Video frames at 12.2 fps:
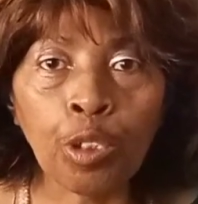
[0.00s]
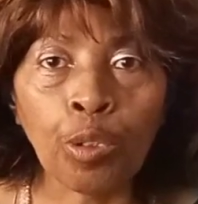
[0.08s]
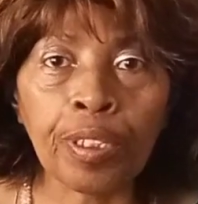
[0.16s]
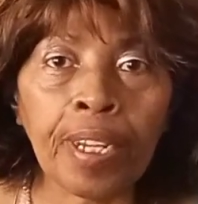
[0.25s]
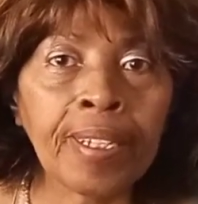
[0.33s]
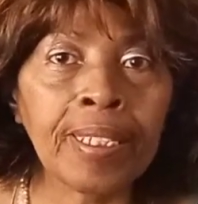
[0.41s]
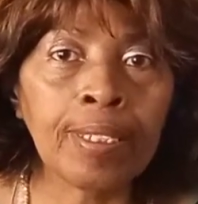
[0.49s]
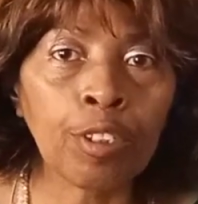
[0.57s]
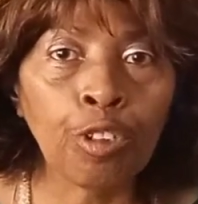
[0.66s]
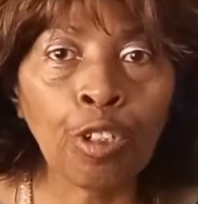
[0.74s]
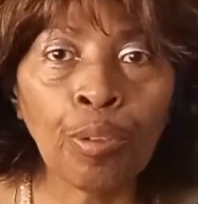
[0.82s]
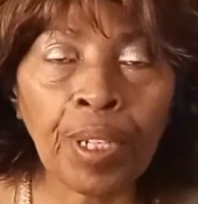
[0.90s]
sure there is
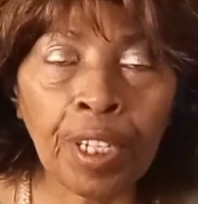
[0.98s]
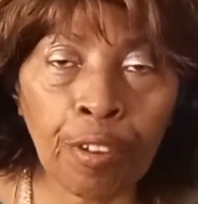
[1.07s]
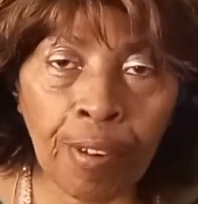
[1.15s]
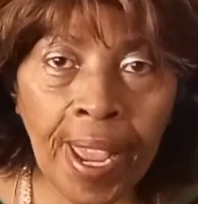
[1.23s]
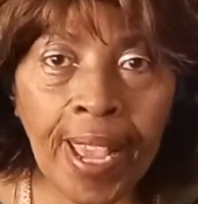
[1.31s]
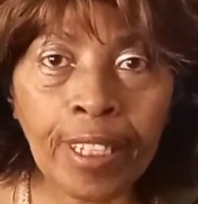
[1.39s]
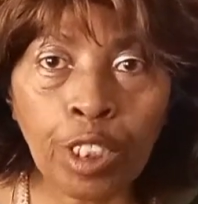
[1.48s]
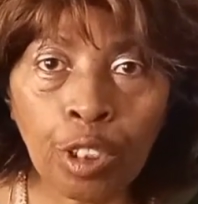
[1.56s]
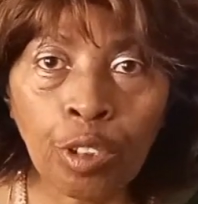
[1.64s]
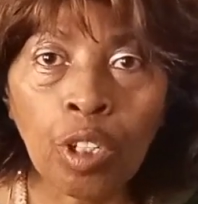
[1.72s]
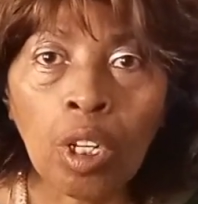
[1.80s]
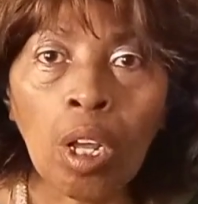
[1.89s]
no
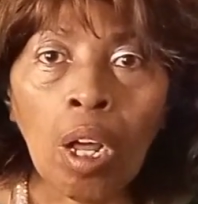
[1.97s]
interaction